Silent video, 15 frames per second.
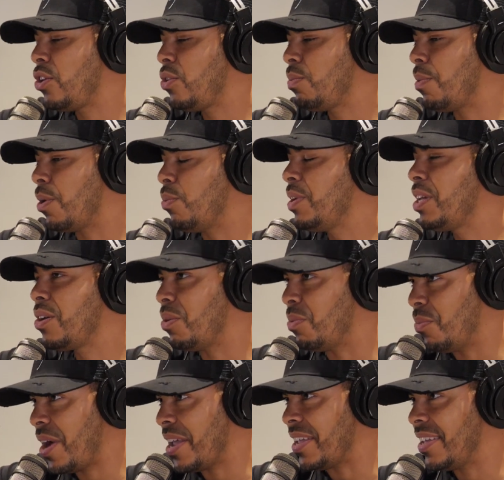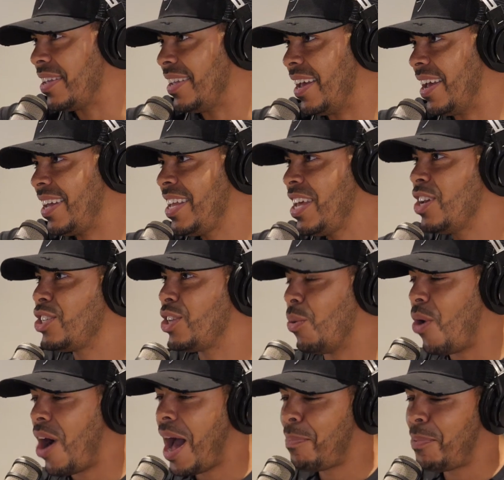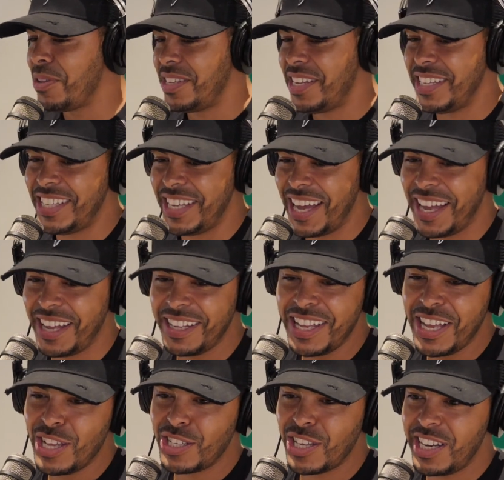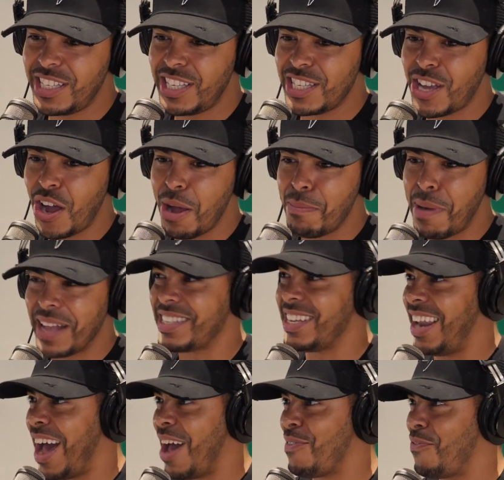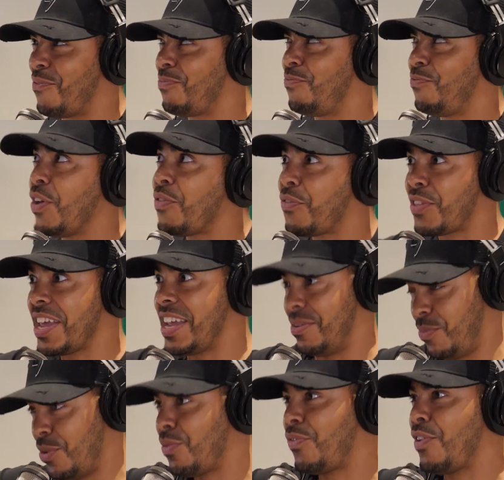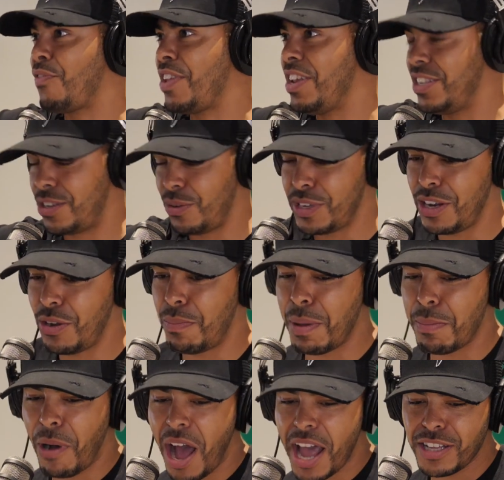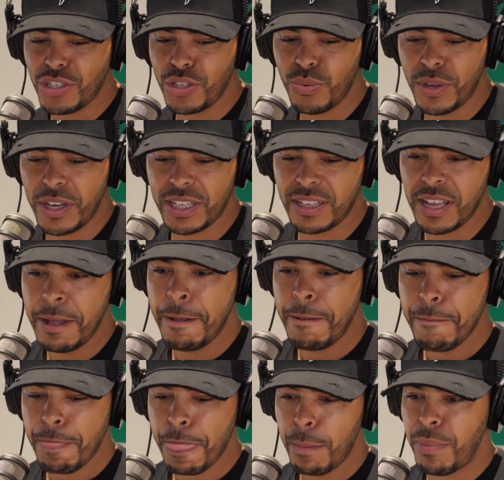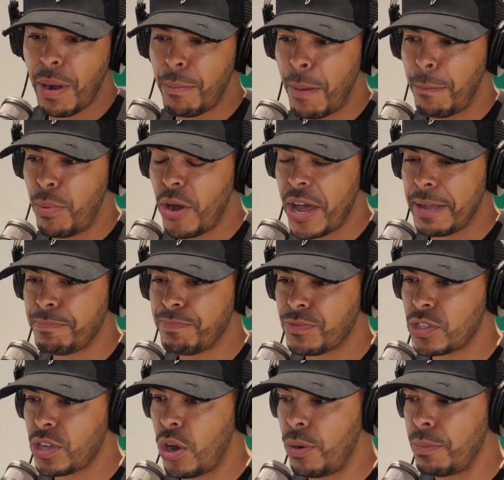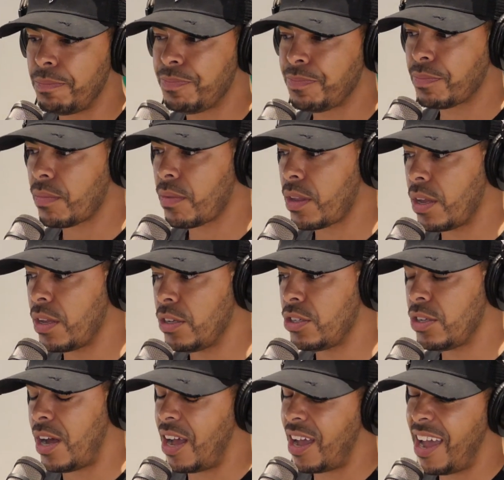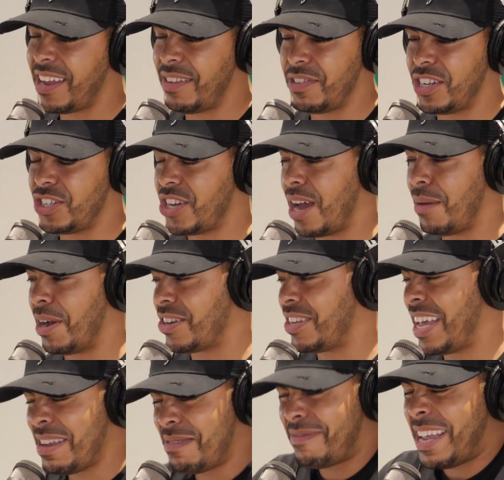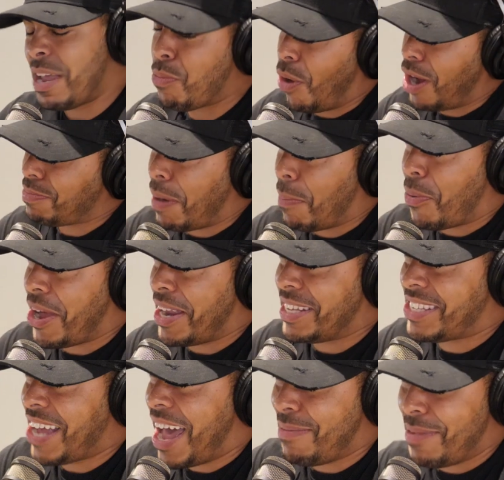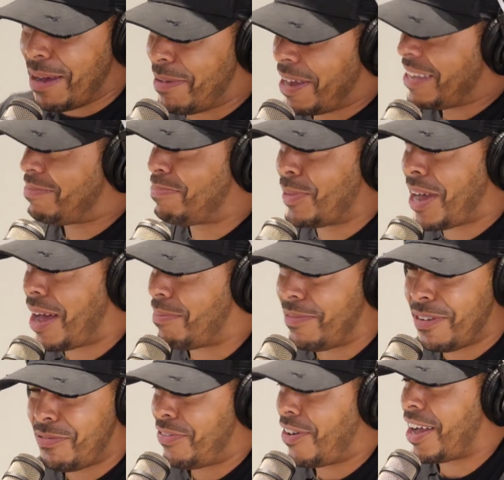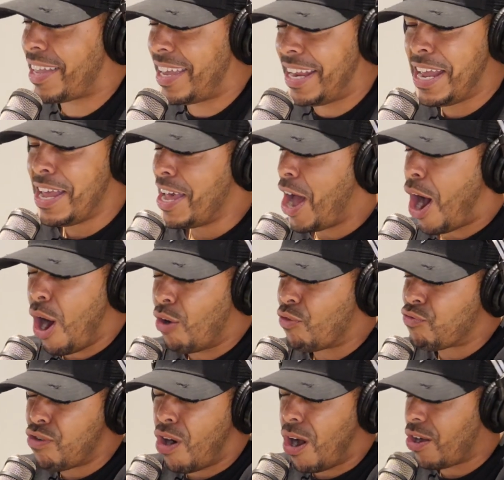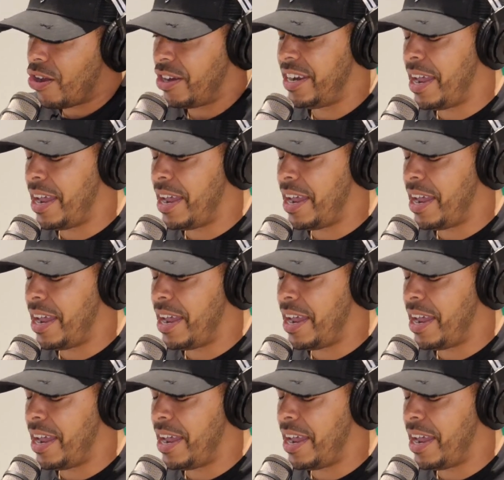you, bro, we couldn't wait, So what happened is, so this is going back to like 15. We were 15, so he's a little bit behind you with this. But my boy, so I ain't even going to shout him out. He was my boy at the time, but he's become a fucking wrong un.